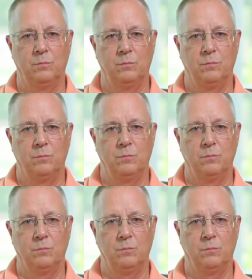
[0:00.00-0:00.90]

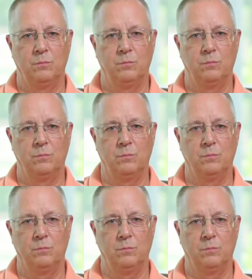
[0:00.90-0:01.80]

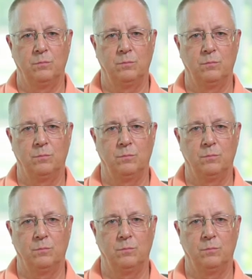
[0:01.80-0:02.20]
This person isn't speaking.